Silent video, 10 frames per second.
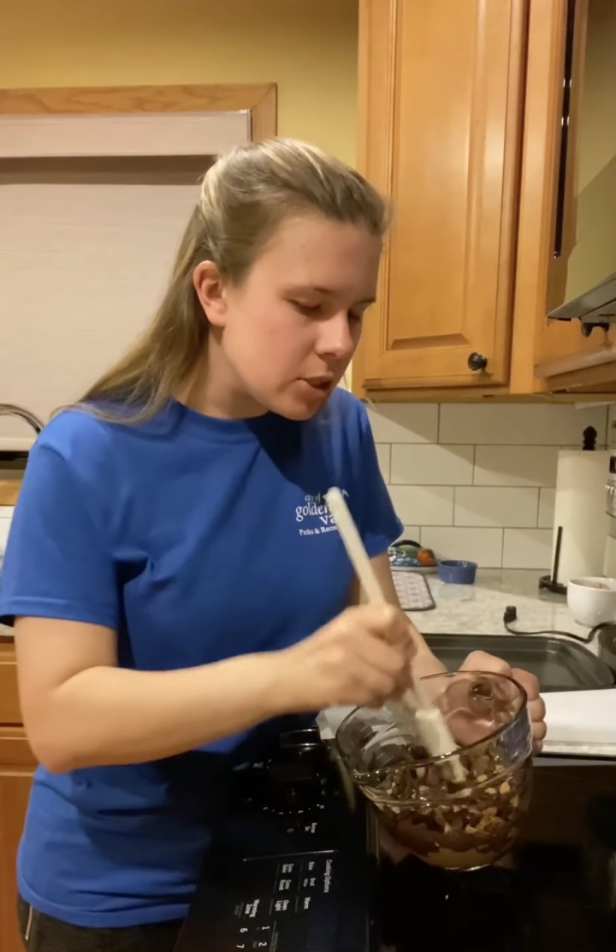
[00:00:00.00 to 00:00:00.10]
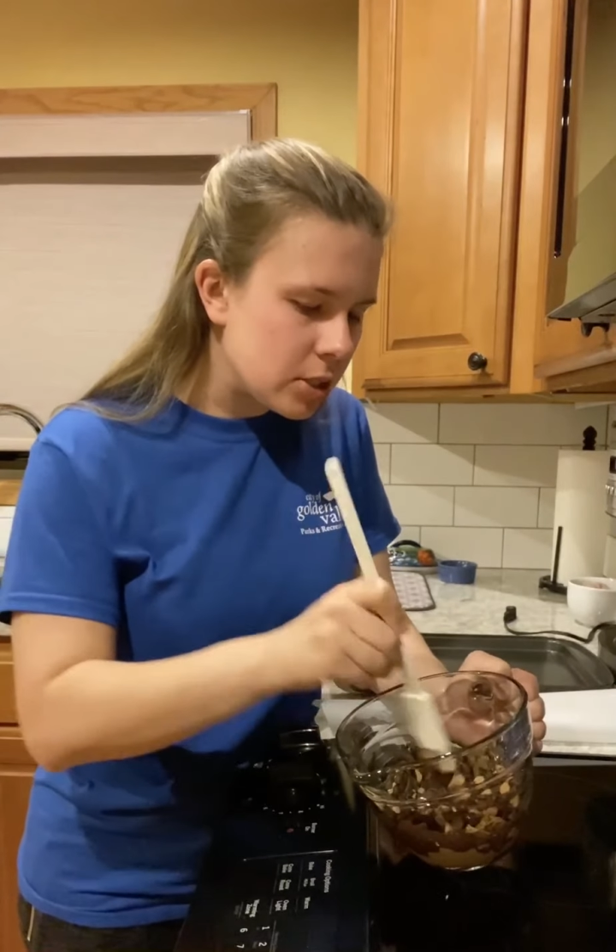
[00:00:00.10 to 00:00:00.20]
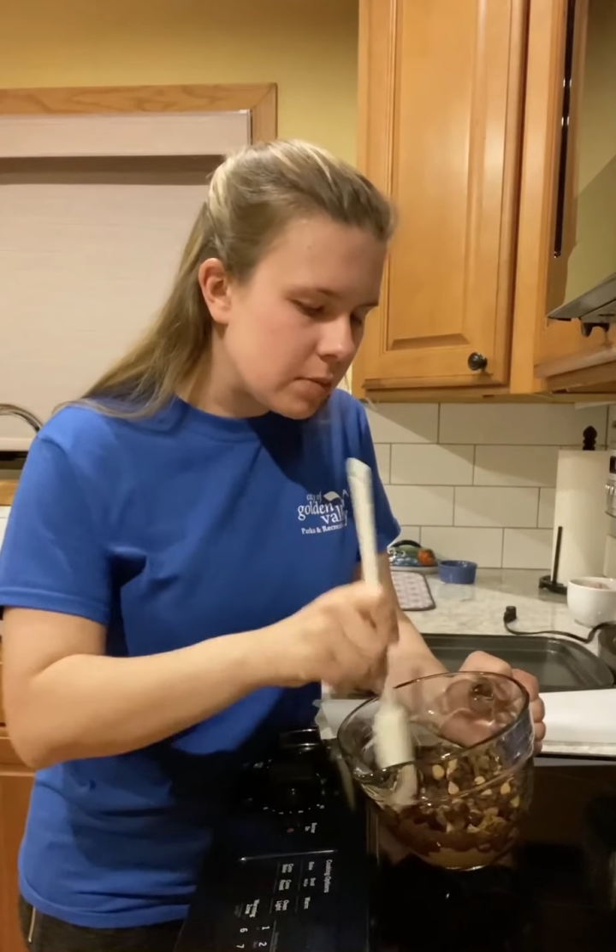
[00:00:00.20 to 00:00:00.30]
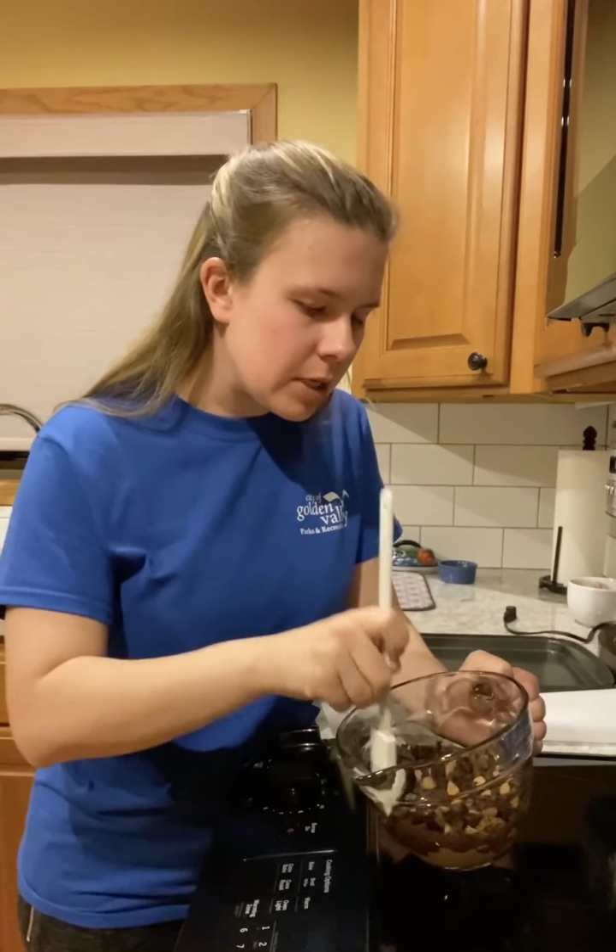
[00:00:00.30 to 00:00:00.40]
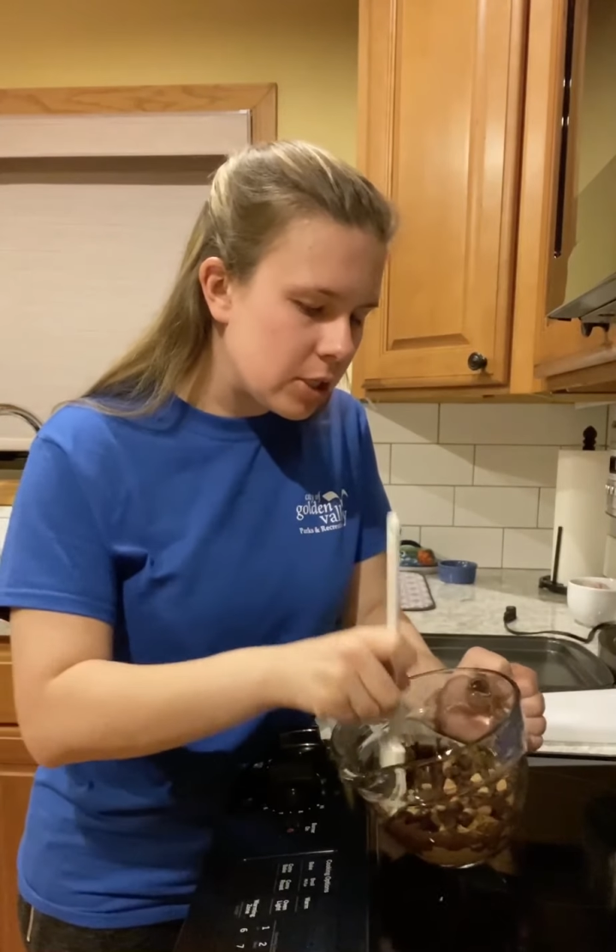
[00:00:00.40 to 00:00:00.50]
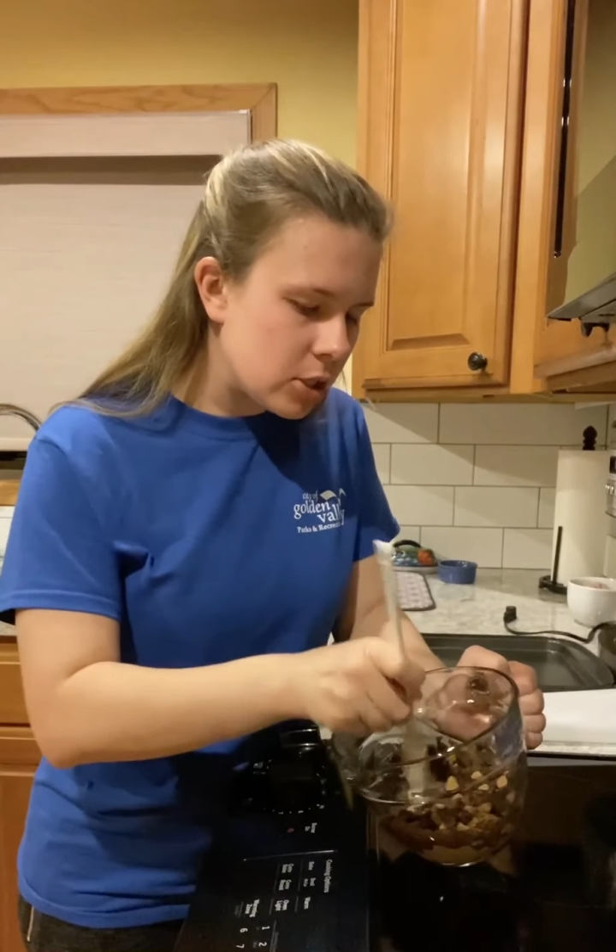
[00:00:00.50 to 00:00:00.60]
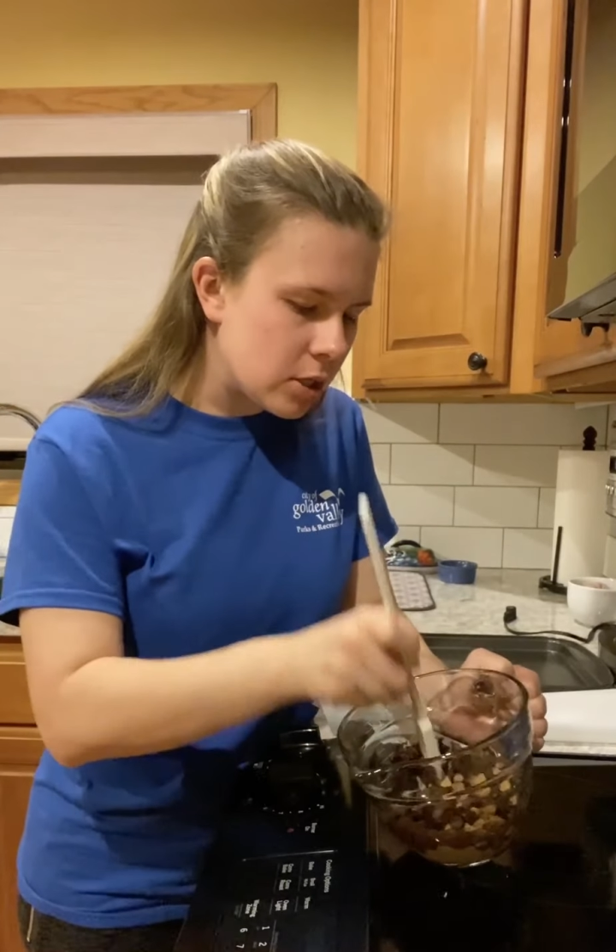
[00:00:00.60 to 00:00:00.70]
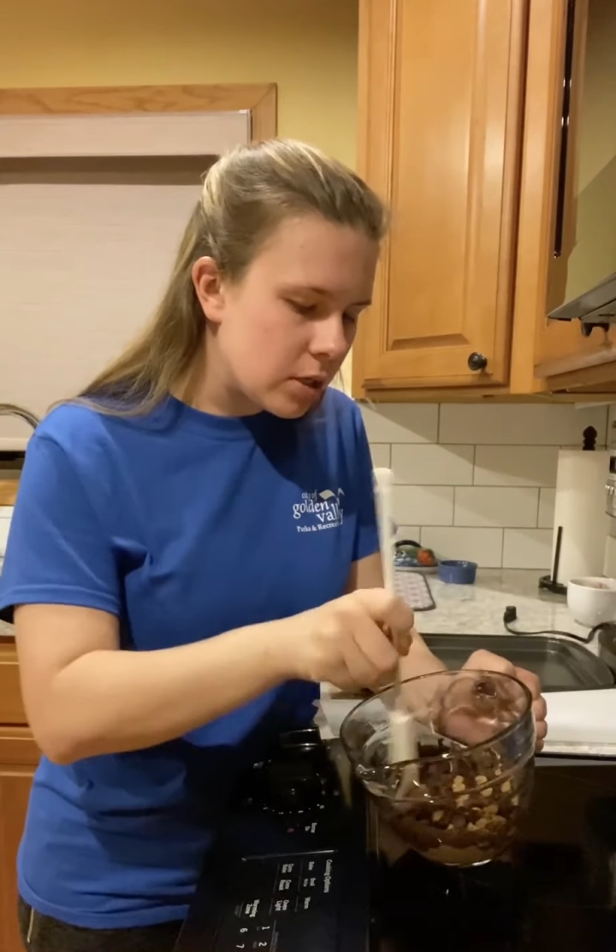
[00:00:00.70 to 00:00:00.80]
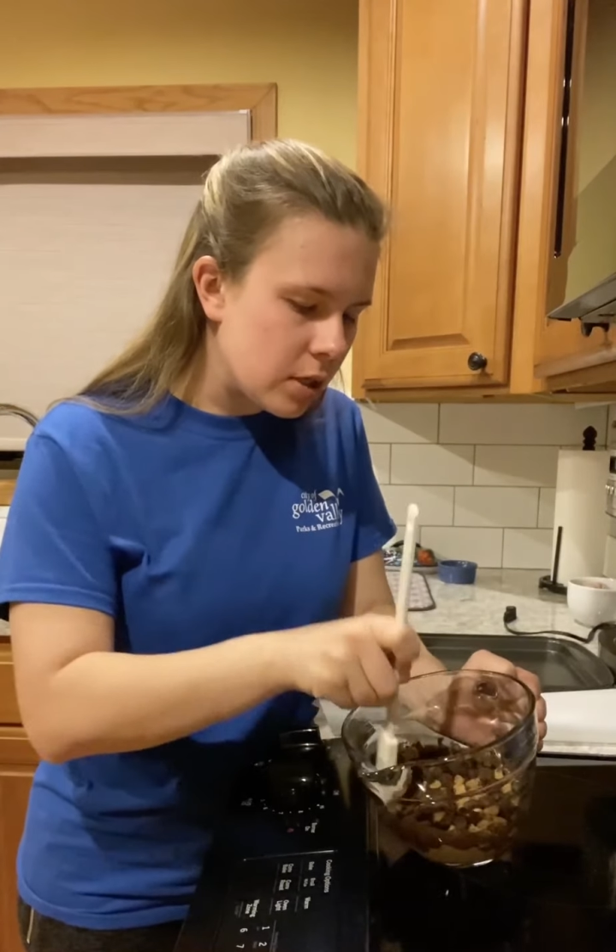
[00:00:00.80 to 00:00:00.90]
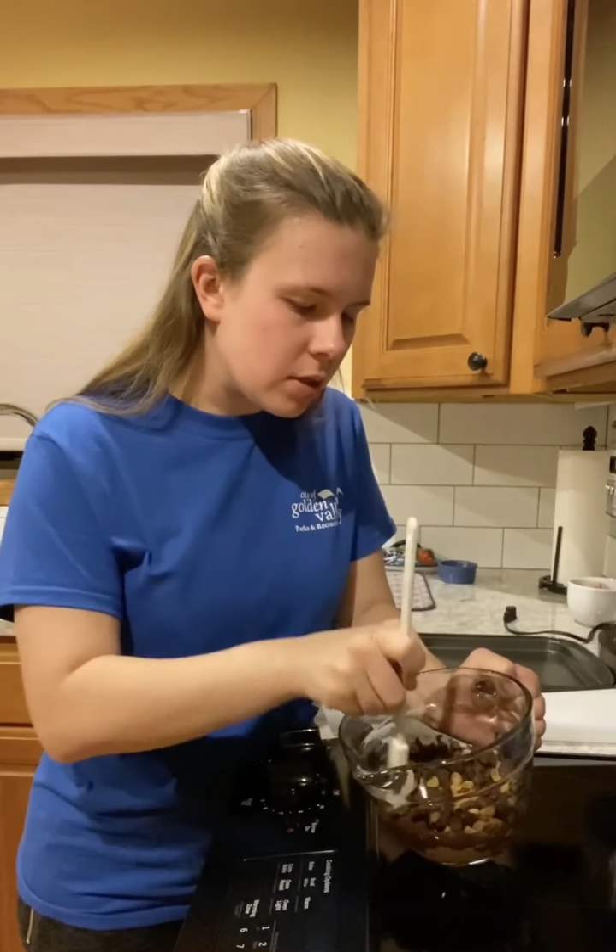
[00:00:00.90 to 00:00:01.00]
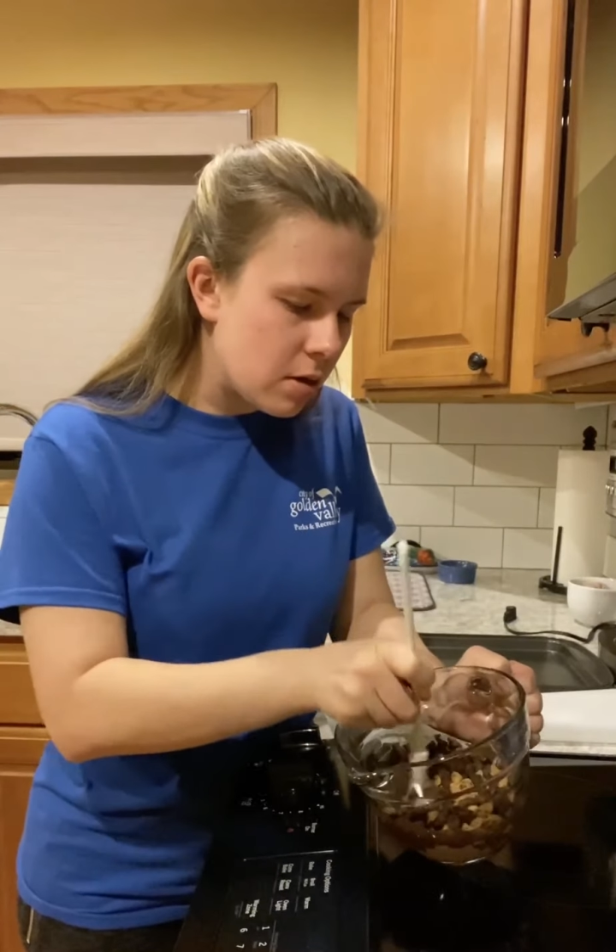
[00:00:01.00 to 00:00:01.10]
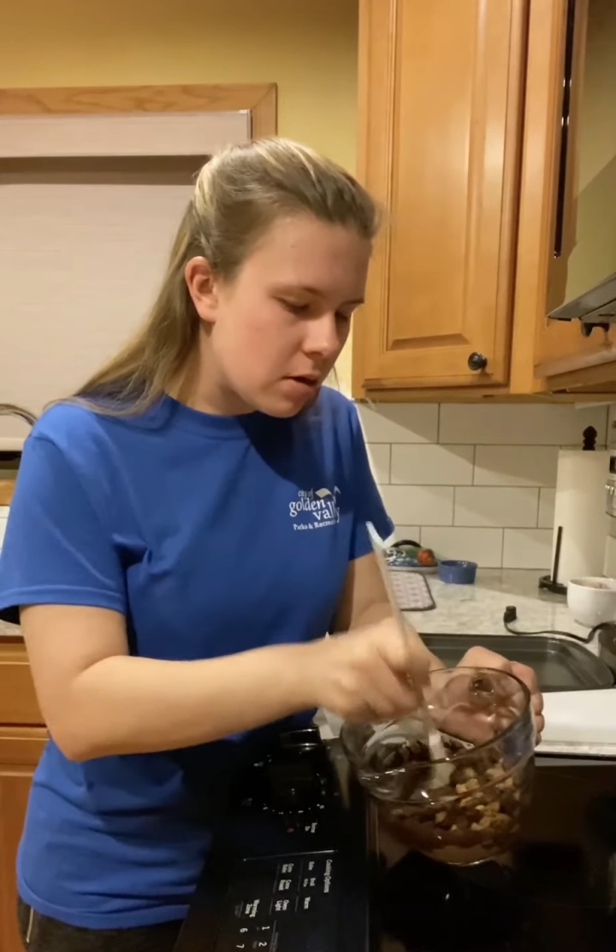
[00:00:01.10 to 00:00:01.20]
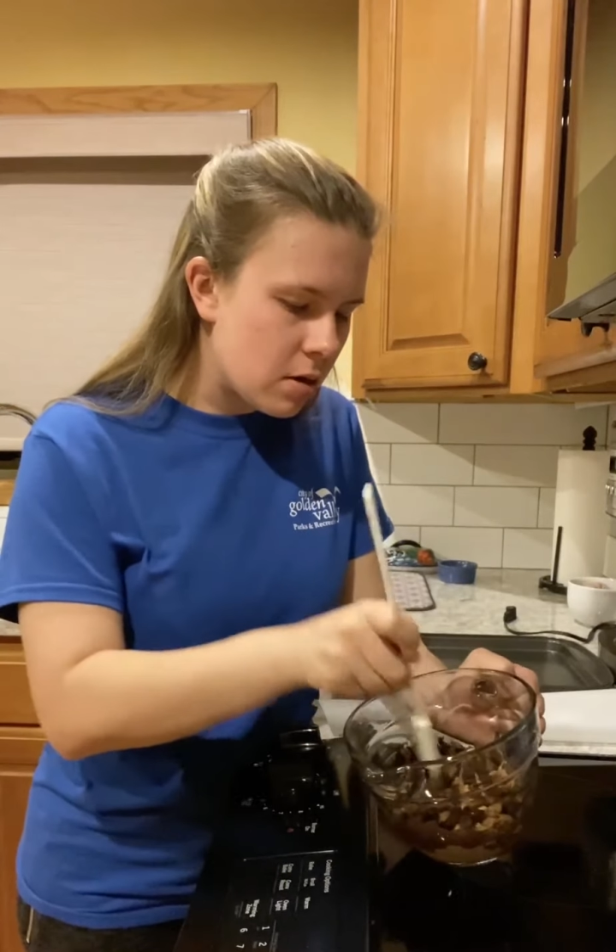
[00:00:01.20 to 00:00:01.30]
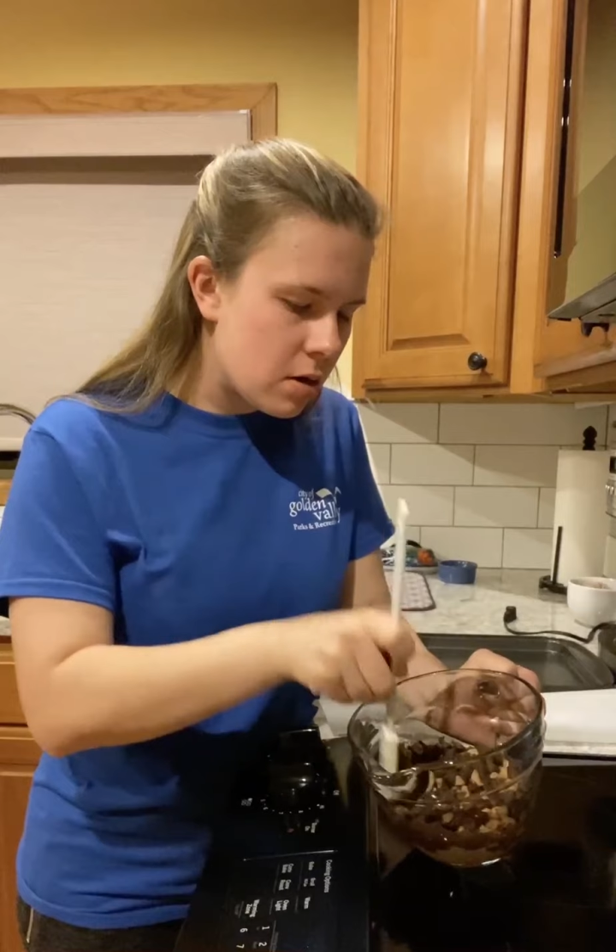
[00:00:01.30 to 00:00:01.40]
just to make sure that they're